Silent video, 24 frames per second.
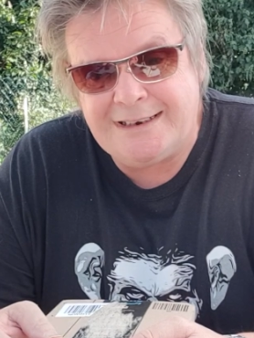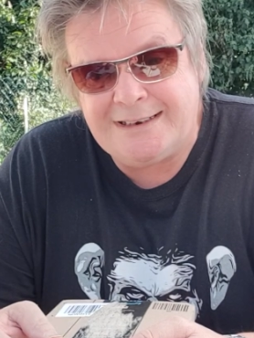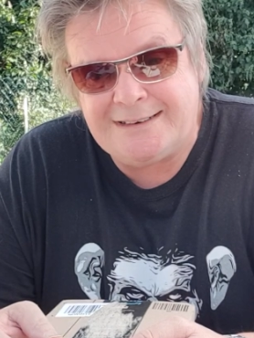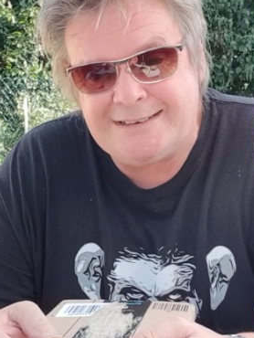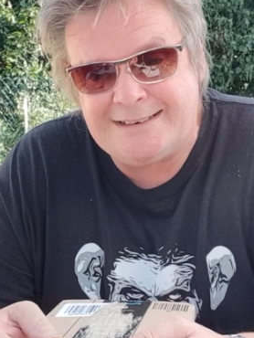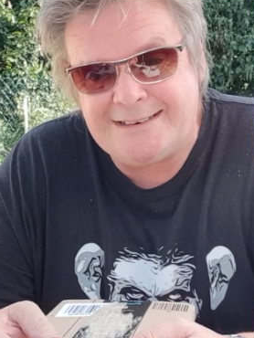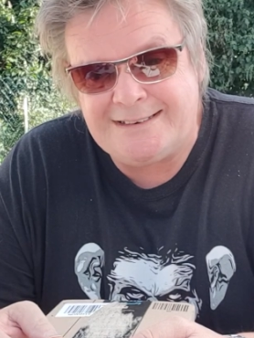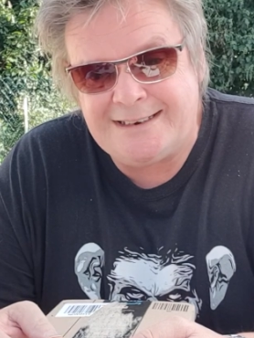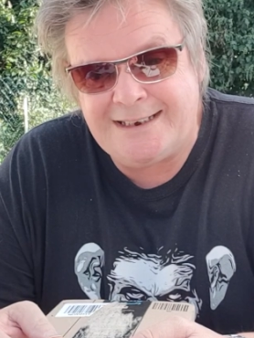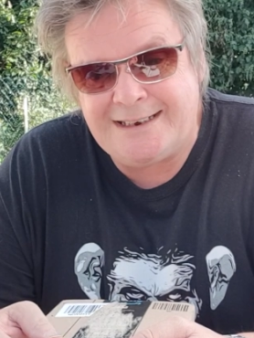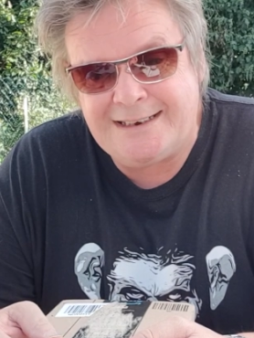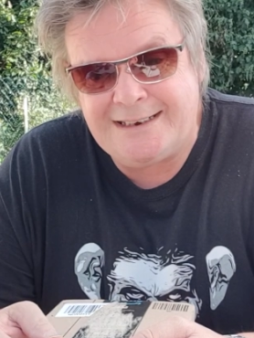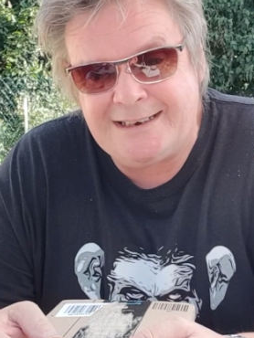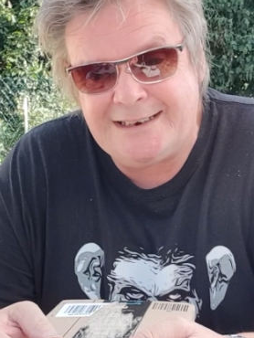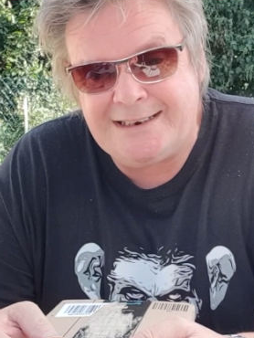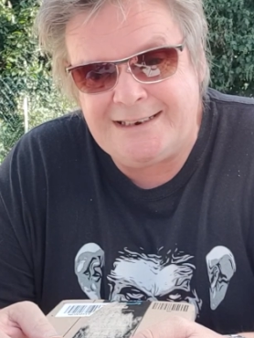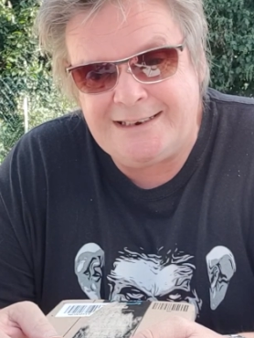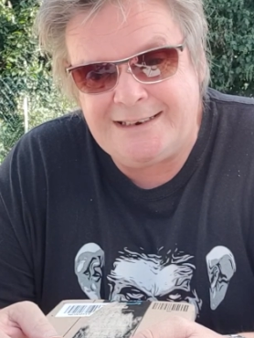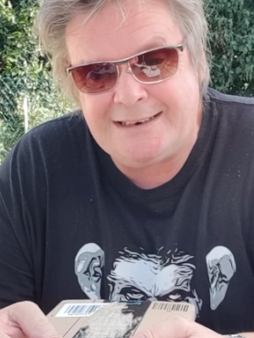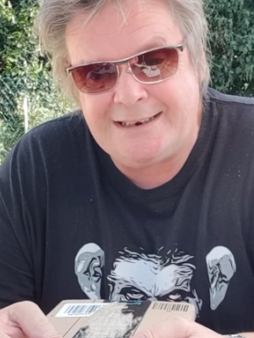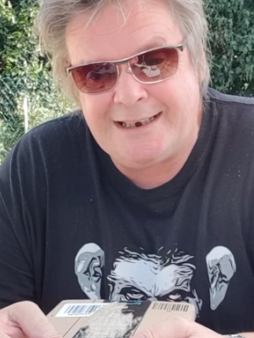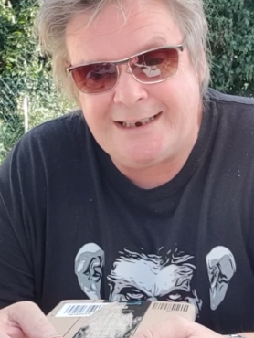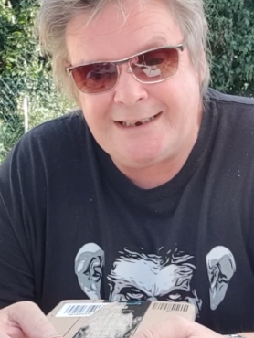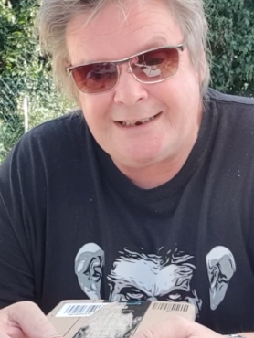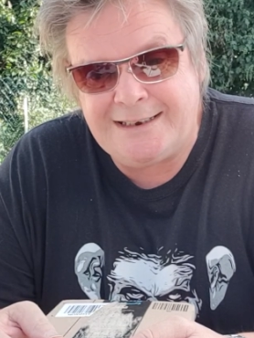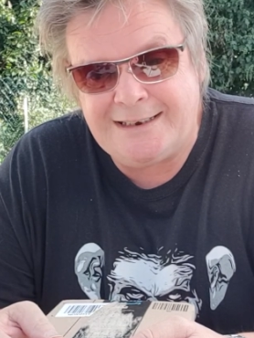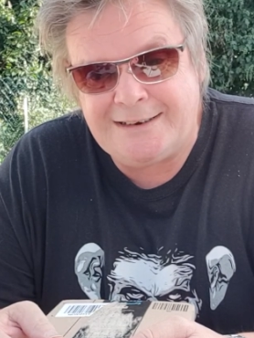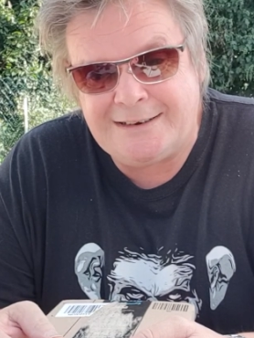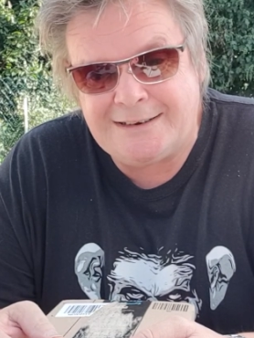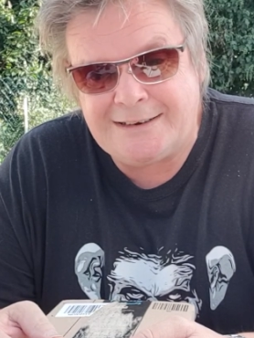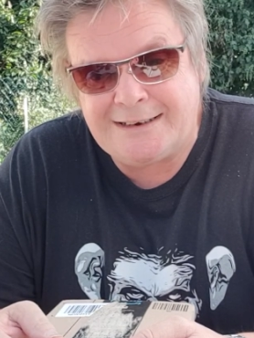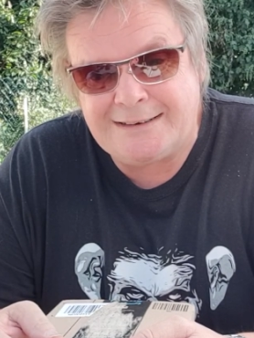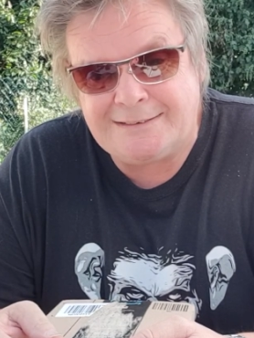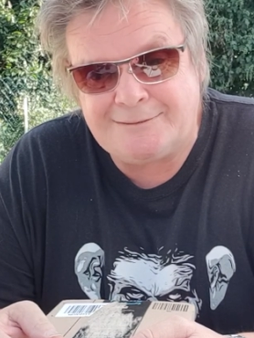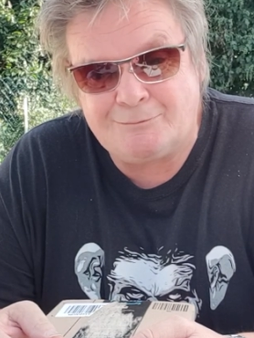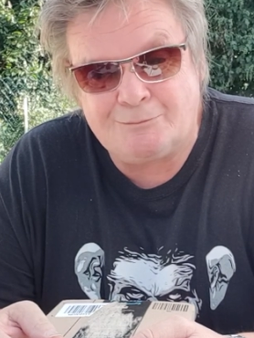today
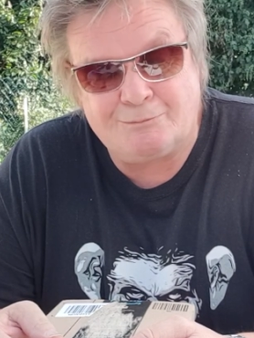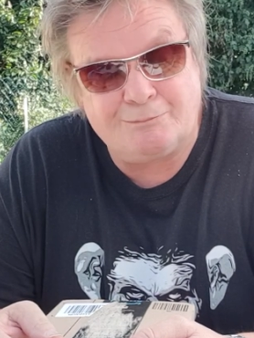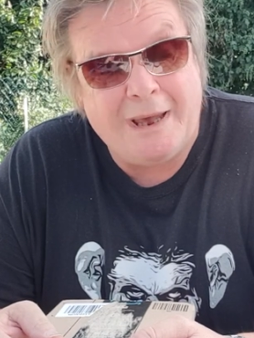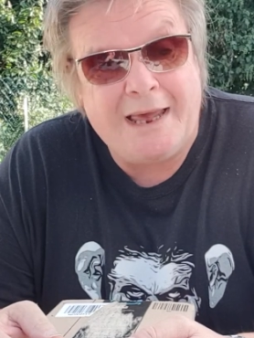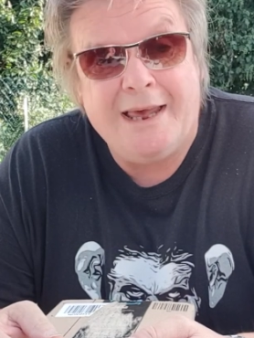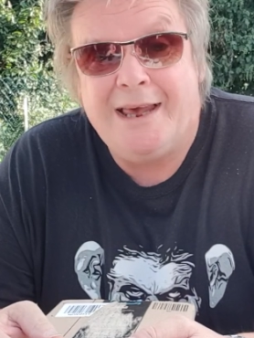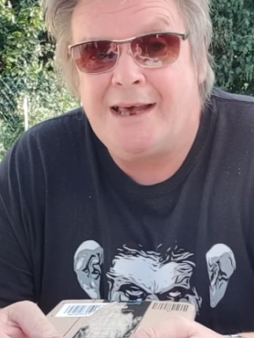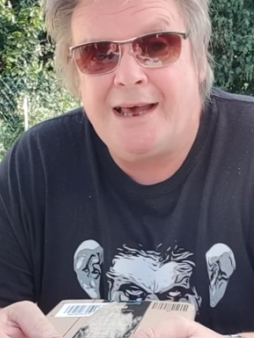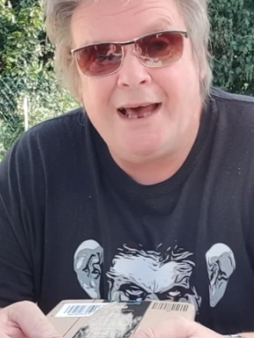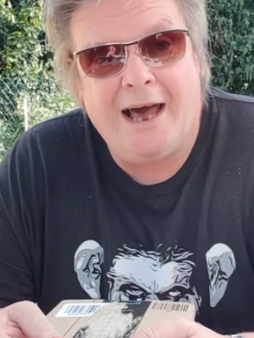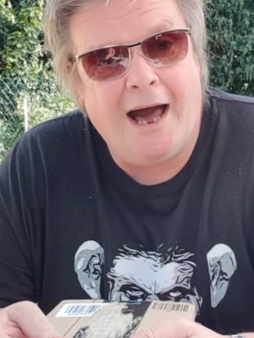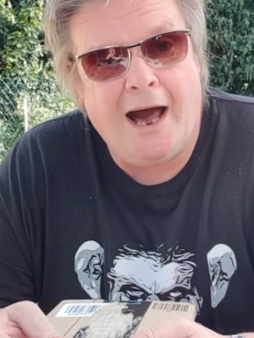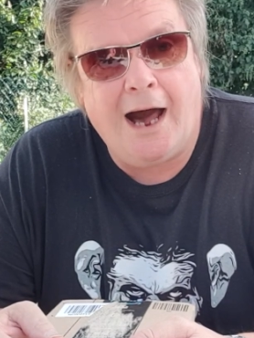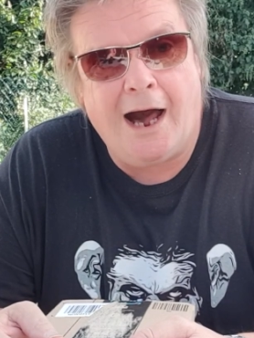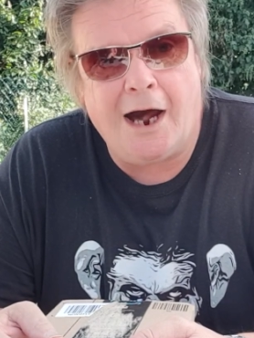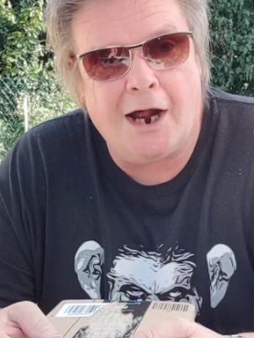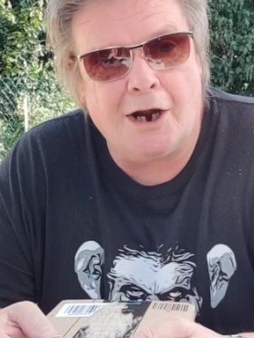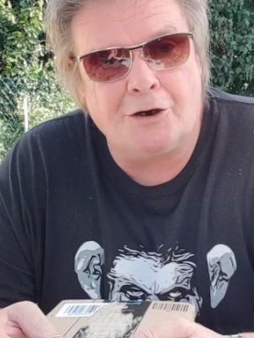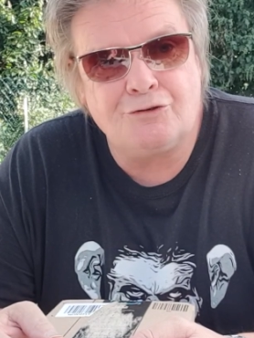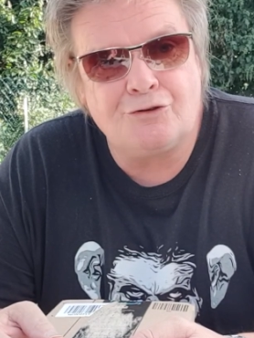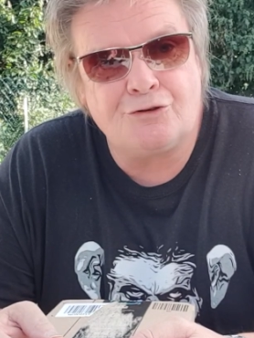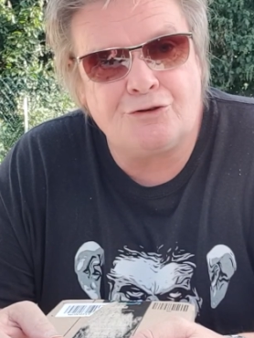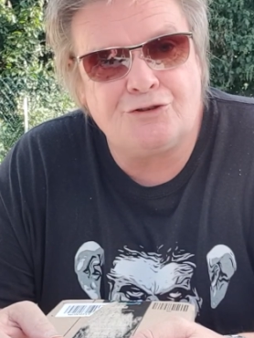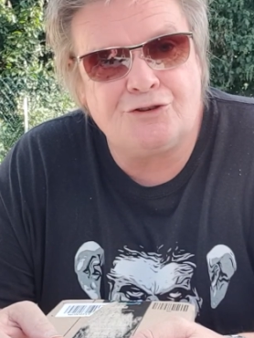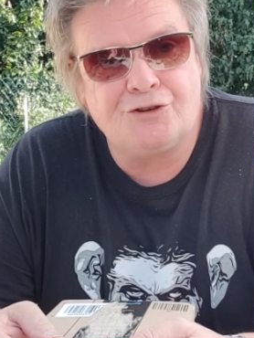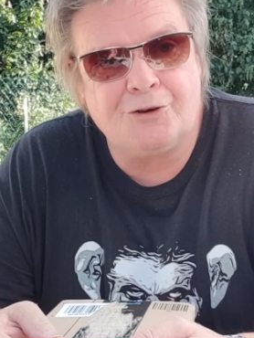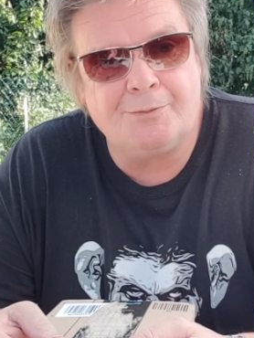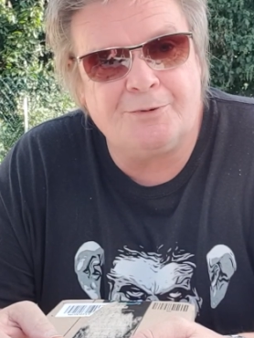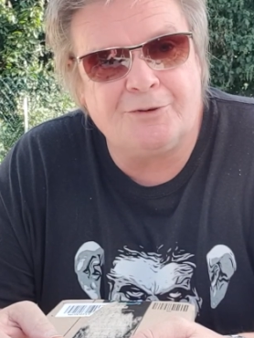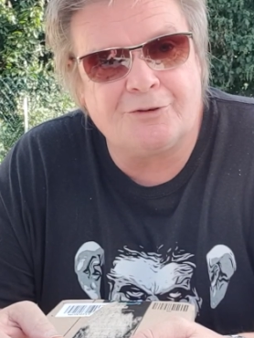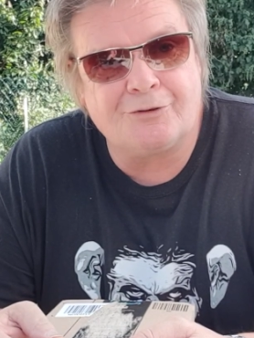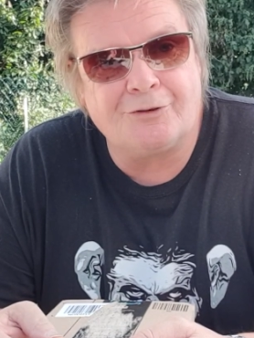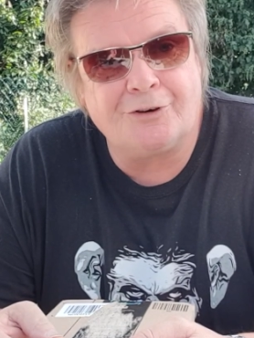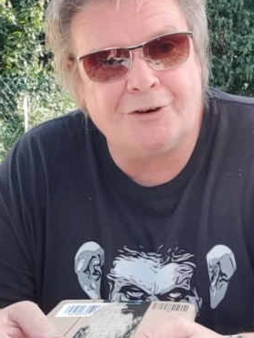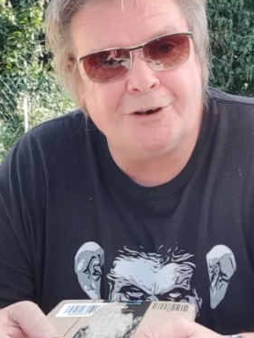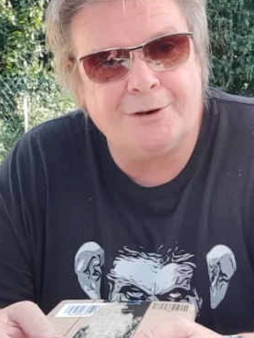100
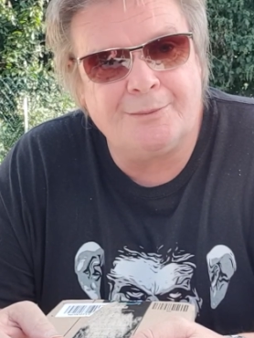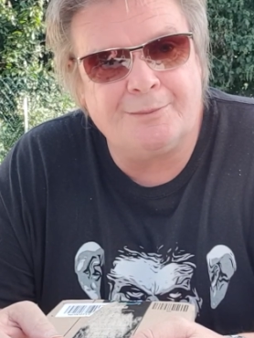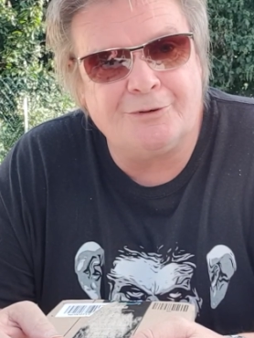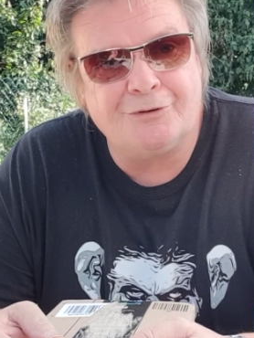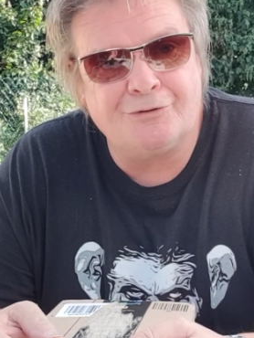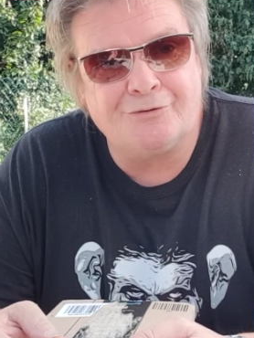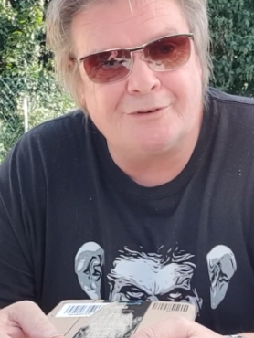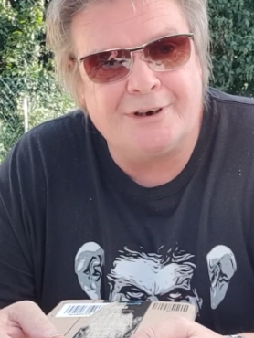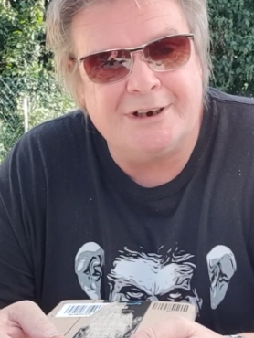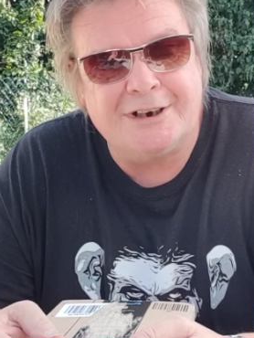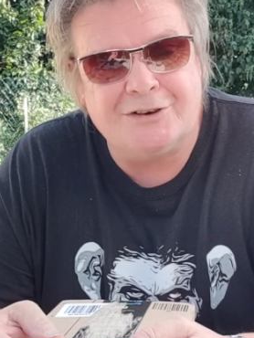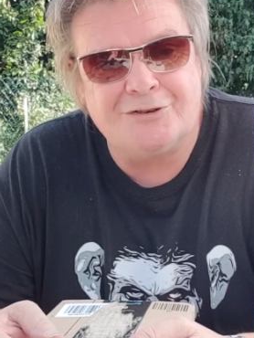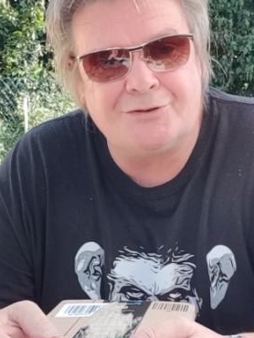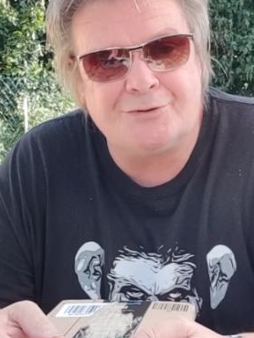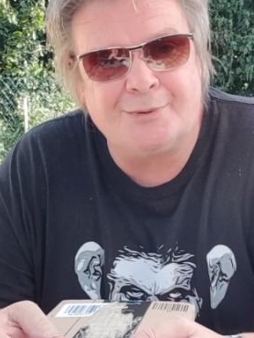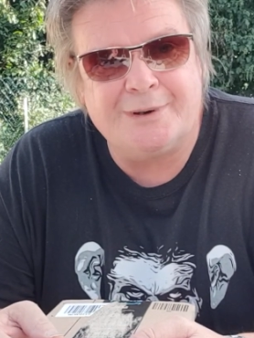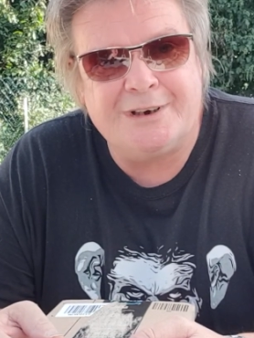subscribers reached,